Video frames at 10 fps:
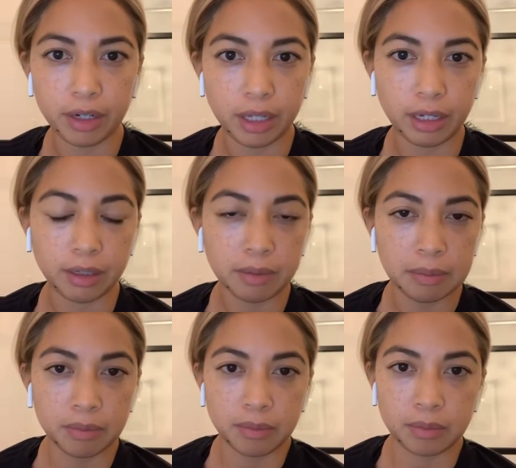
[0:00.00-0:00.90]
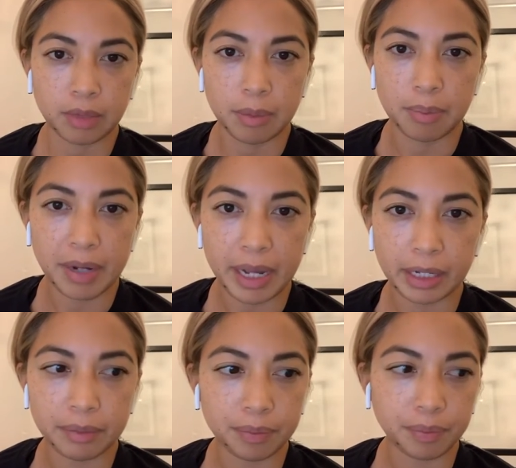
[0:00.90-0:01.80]
in the end, you're the only
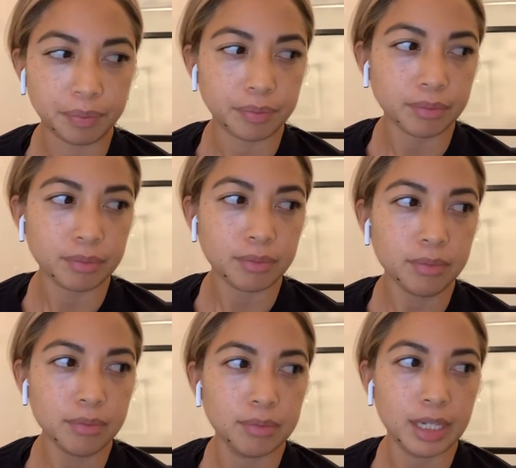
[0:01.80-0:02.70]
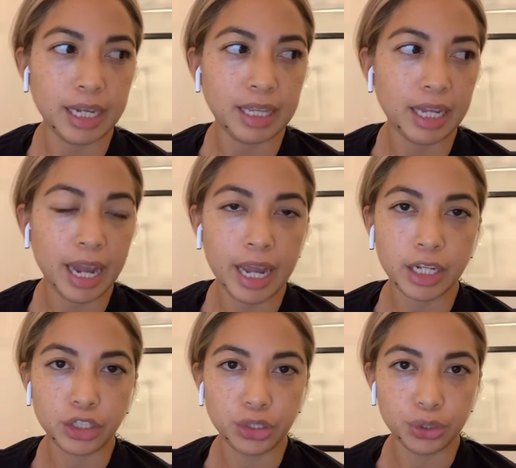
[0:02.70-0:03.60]
one suffering because
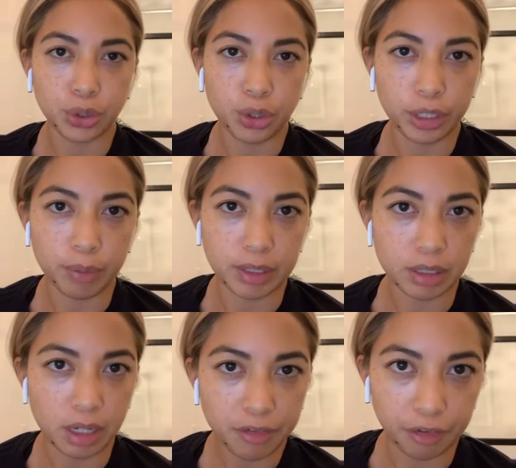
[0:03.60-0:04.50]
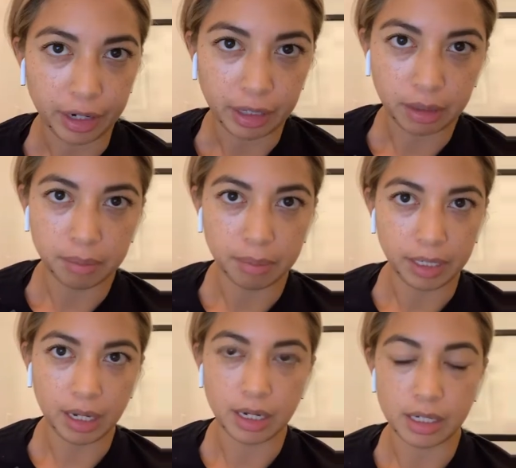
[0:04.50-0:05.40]
it's you that you're sacrificing.
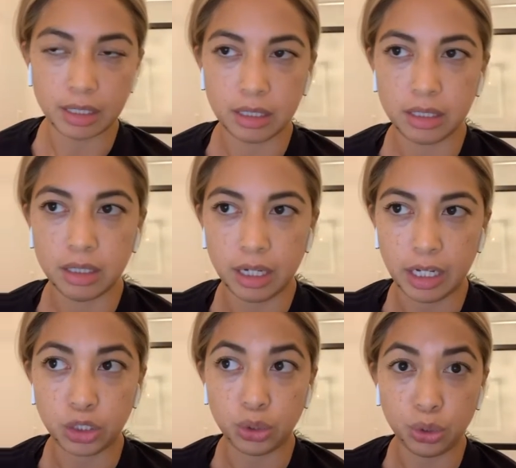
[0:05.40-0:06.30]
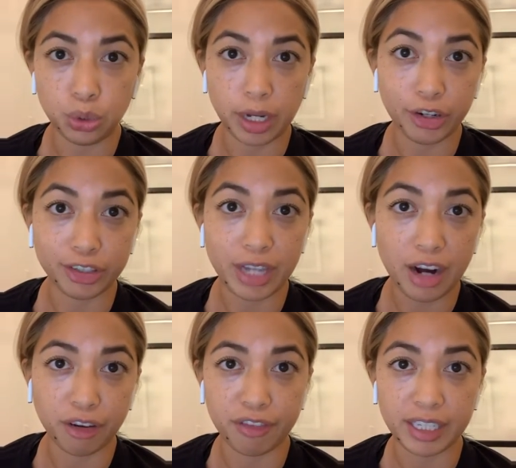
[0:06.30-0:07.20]
You know, it's not,
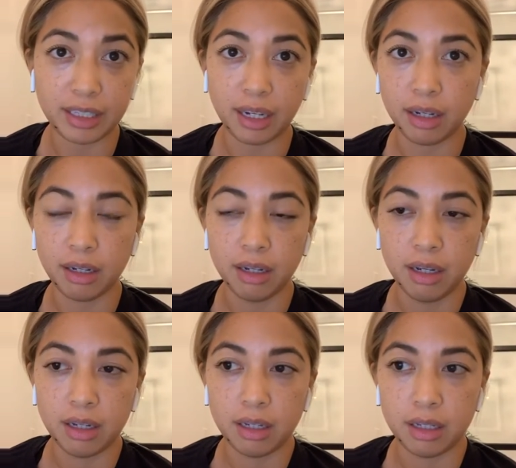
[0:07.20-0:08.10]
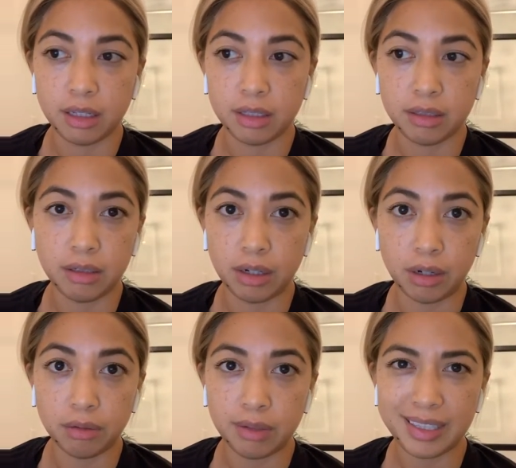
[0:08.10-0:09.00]
first of all, you
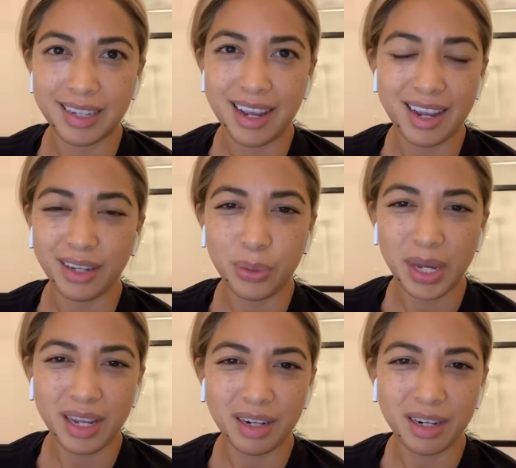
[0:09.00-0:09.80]
can't make other people happy.